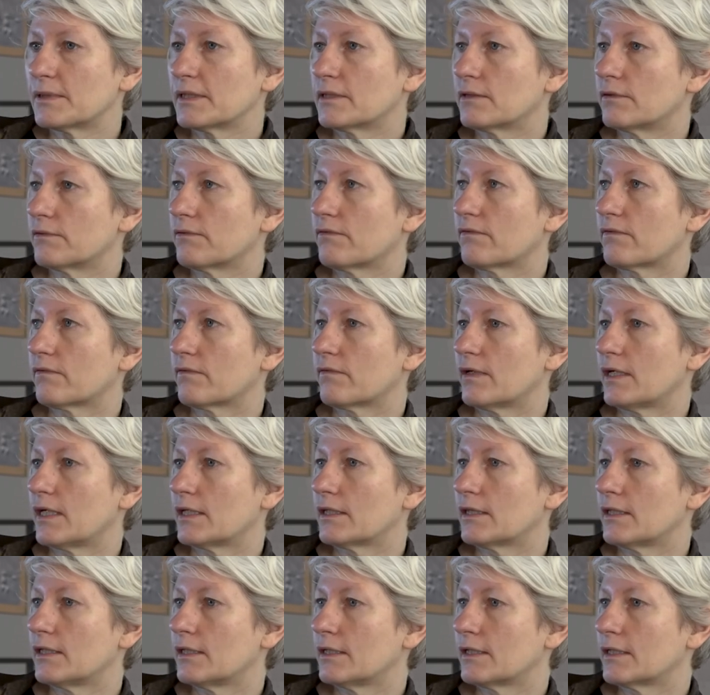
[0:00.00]
because
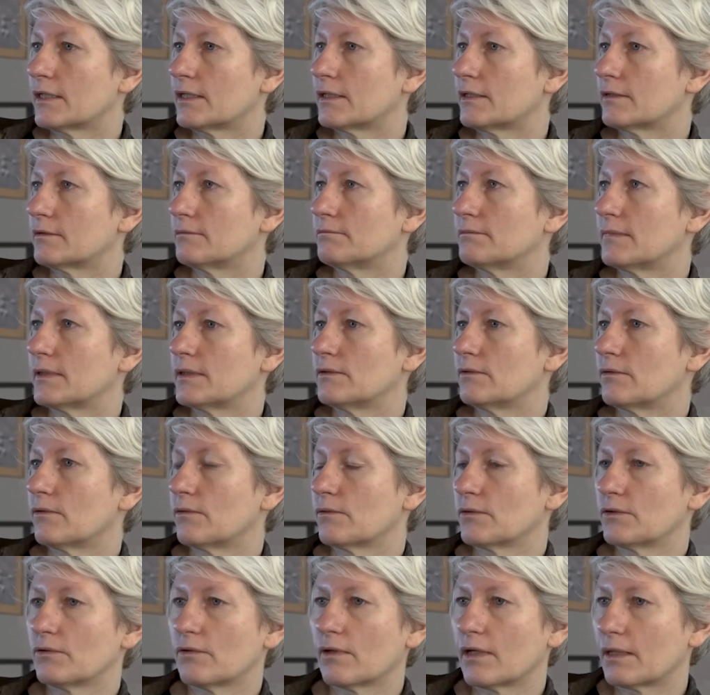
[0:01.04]
I think, you
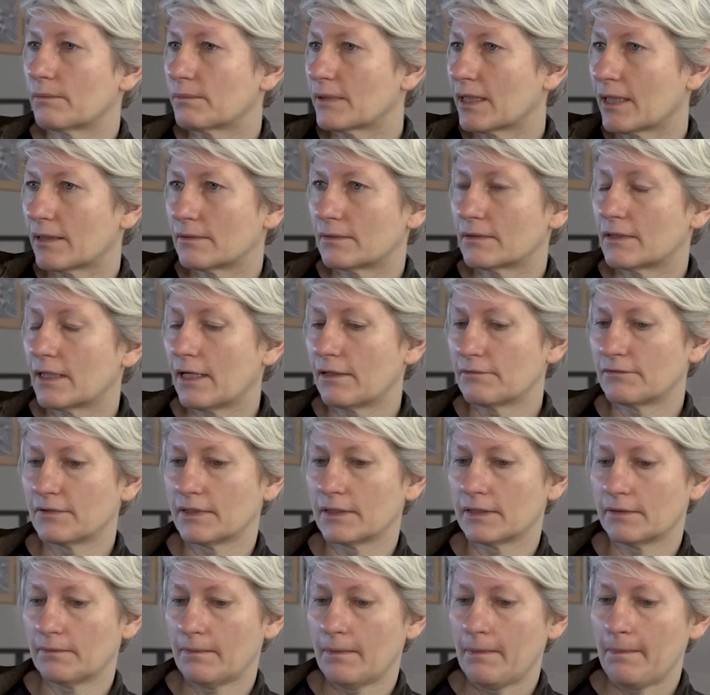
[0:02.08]
know, you can have
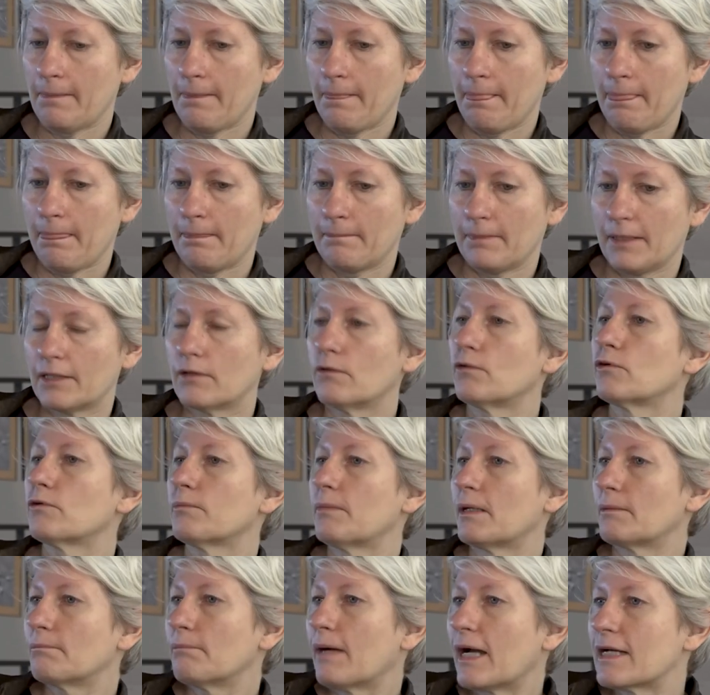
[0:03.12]
an
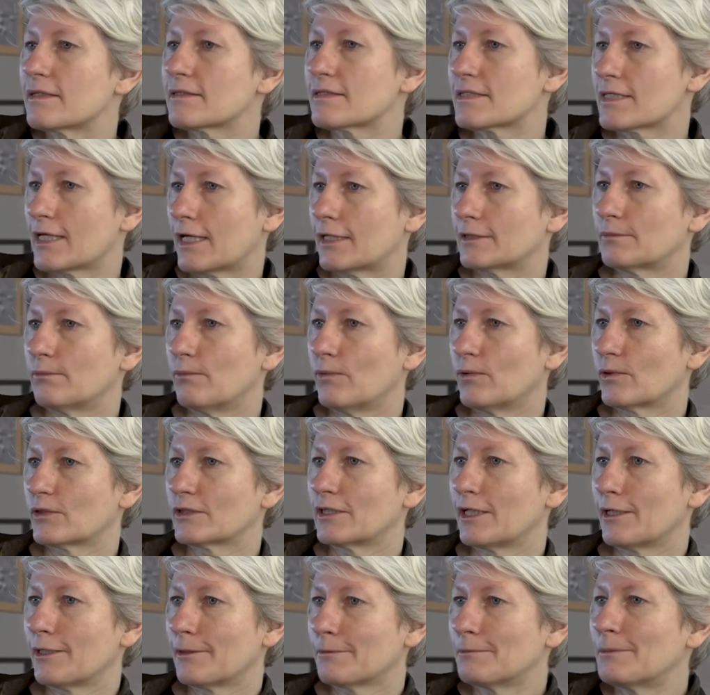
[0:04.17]
urban mindset more
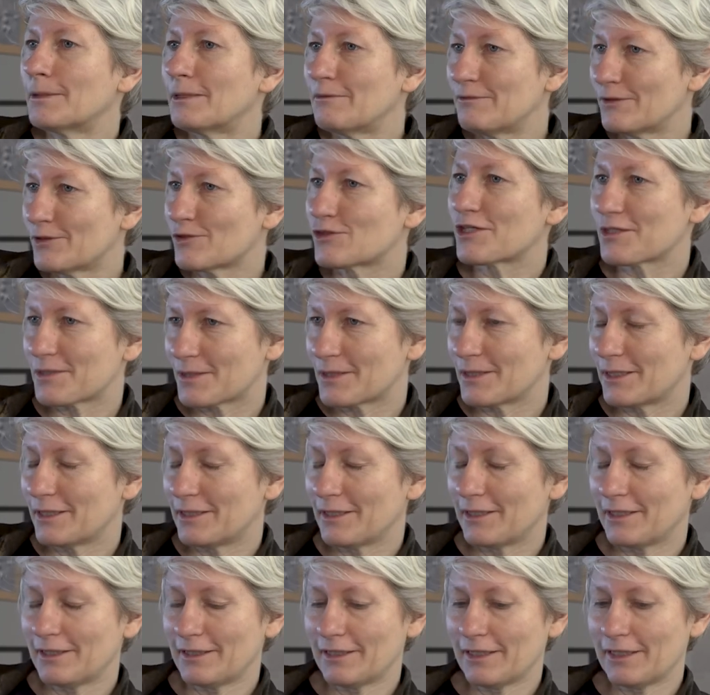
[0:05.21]
than living just
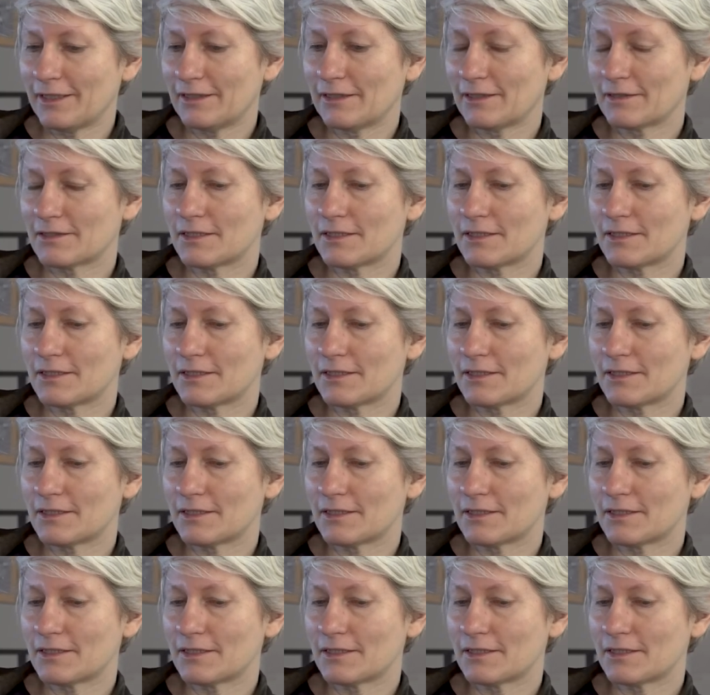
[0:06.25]
in a